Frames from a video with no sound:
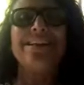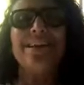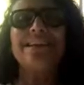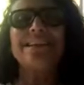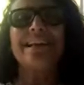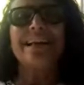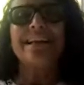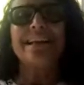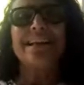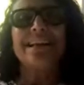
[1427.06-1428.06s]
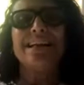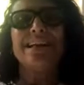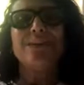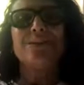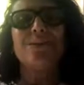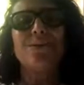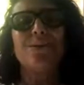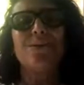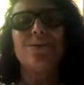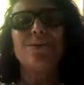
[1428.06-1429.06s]
Do you understand?
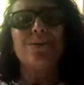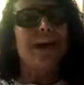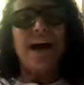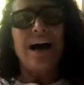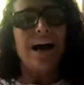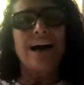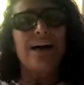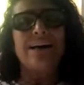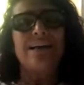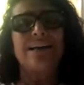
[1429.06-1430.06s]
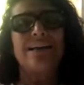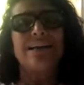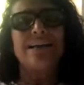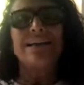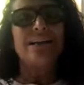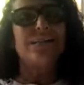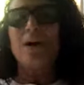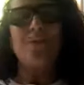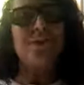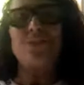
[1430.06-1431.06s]
So, yeah,
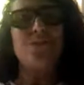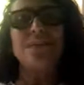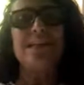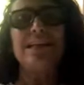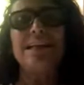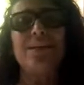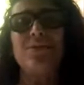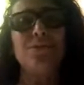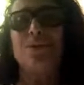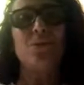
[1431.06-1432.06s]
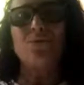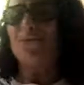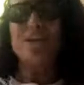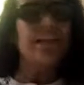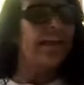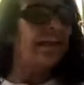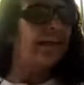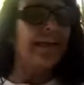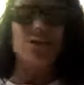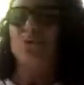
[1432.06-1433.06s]
I wish physical
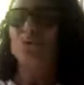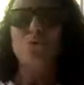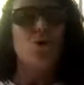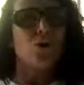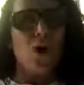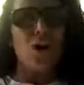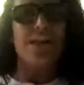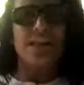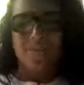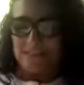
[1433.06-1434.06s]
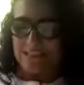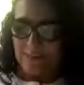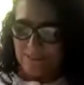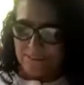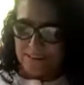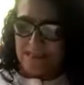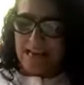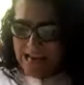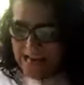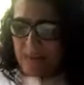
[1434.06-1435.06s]
things do not give us comfort.
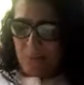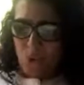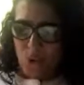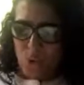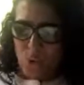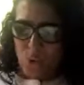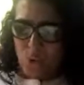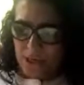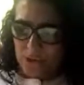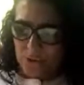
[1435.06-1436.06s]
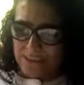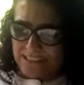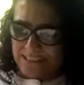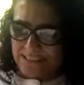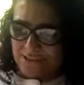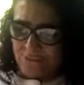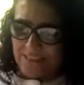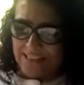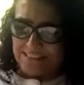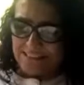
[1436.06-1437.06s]
And I'm going to go more into the details of
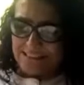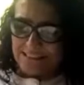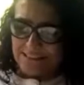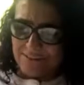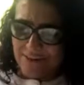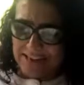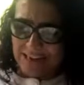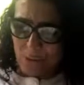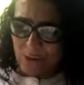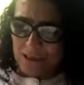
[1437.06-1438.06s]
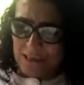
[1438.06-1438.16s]
that right now.